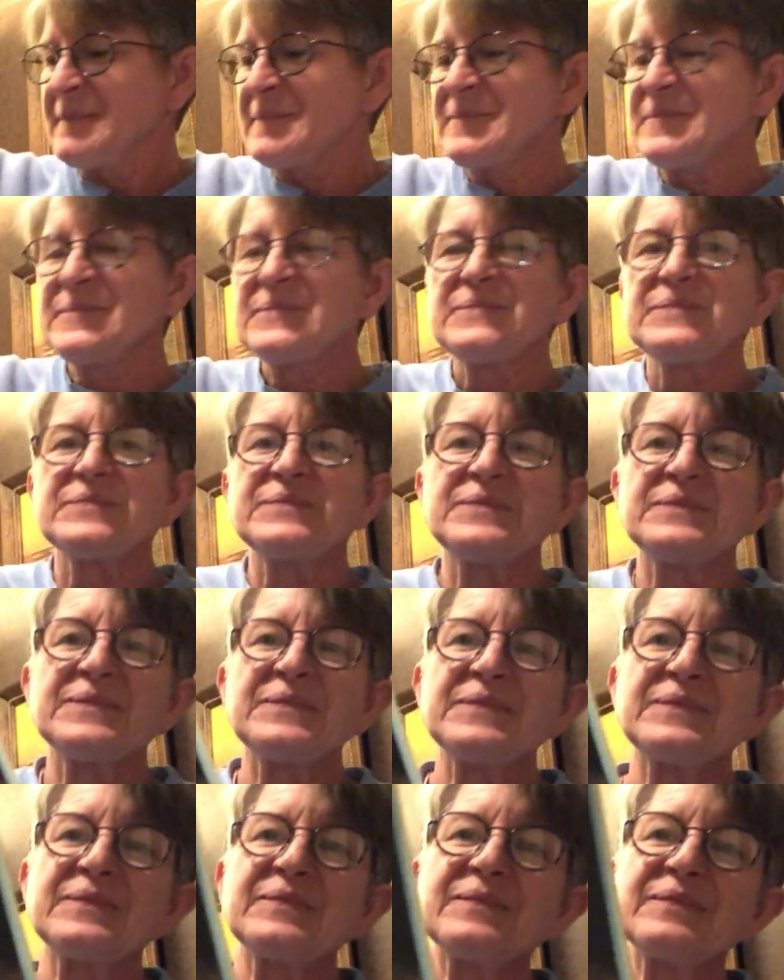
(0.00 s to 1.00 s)

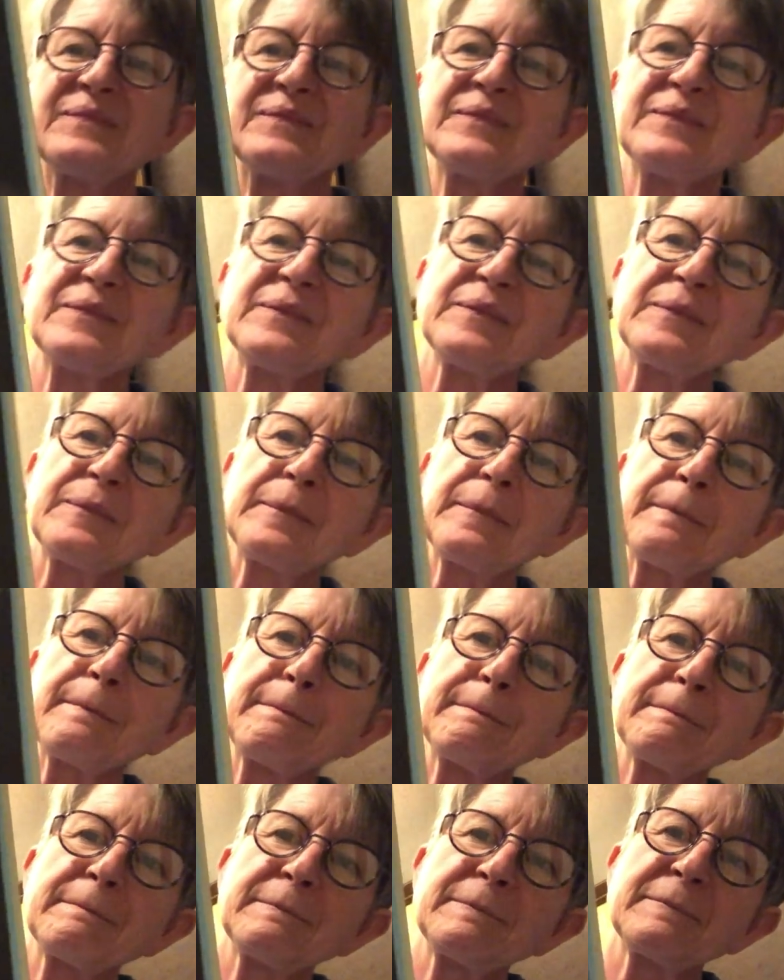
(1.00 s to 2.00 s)

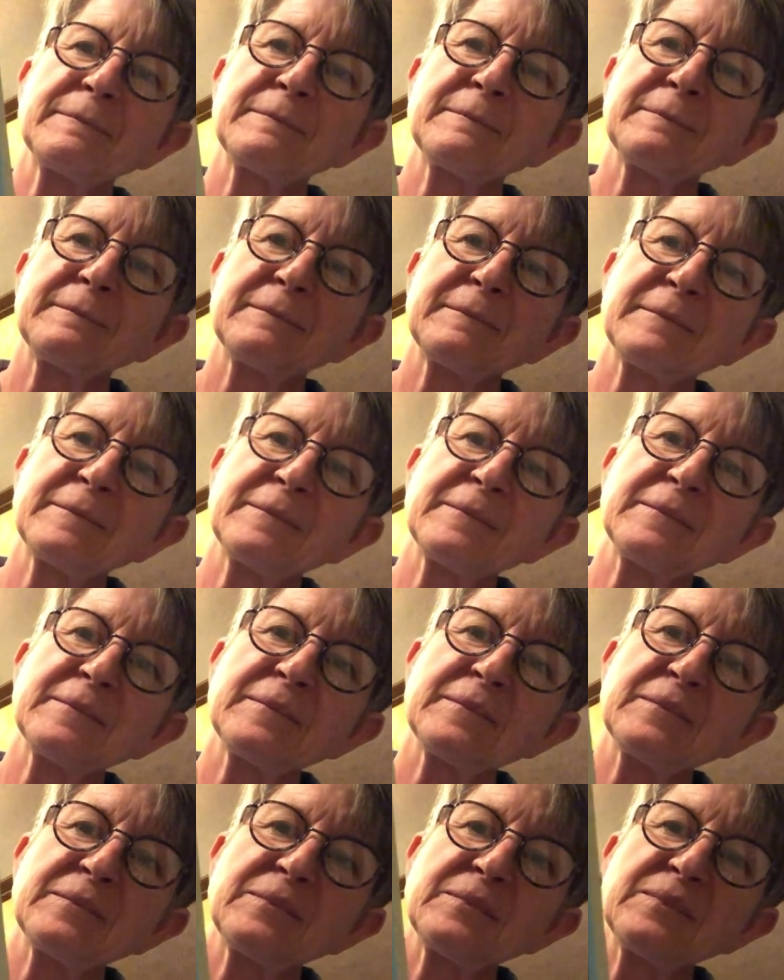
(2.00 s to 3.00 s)

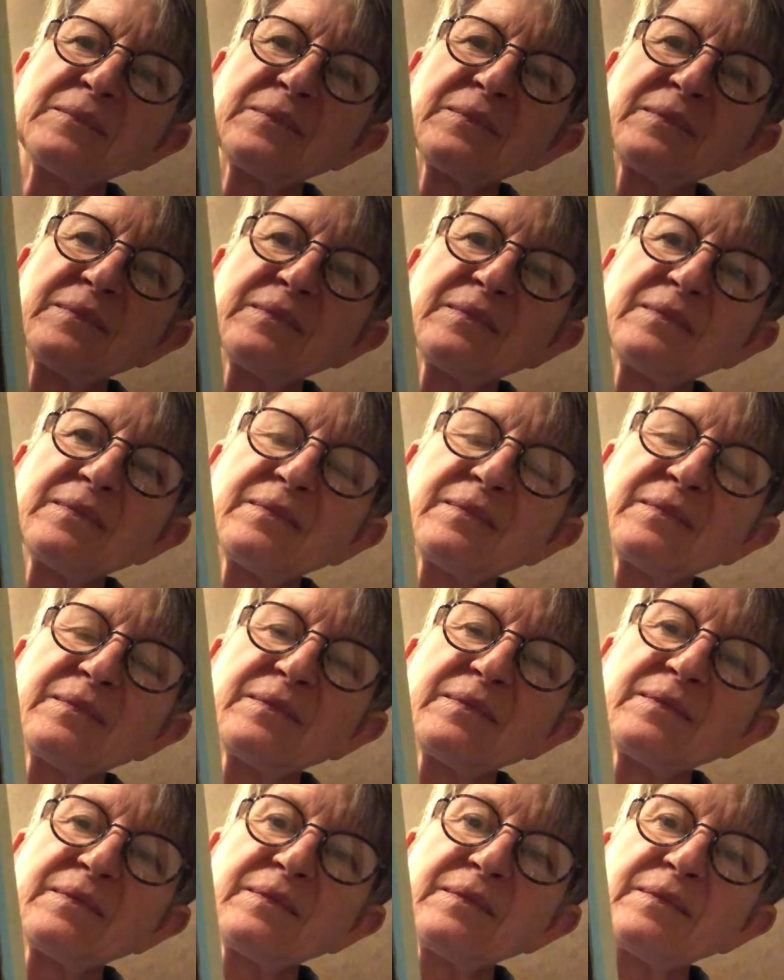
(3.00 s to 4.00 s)

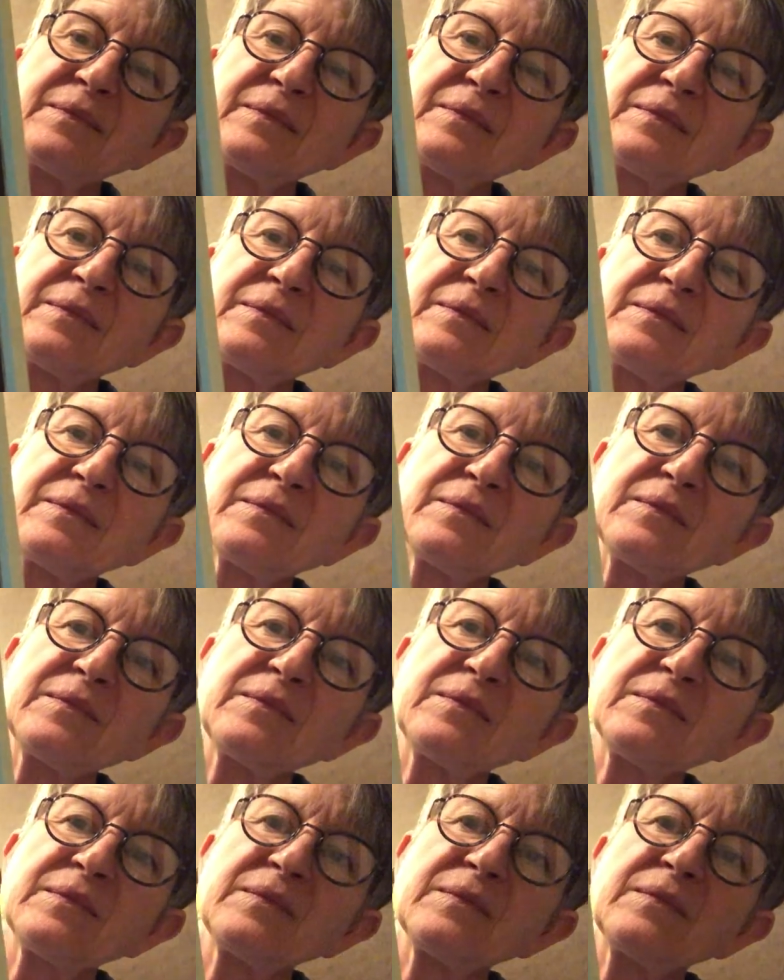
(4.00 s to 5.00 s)

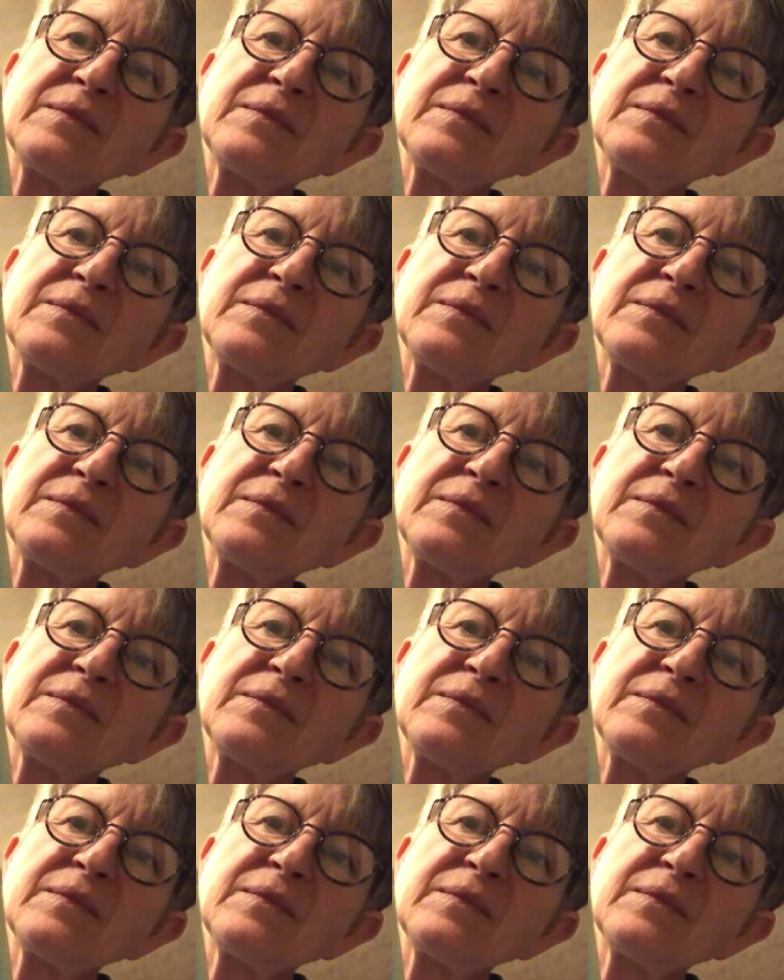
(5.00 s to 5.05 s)
(no one is talking)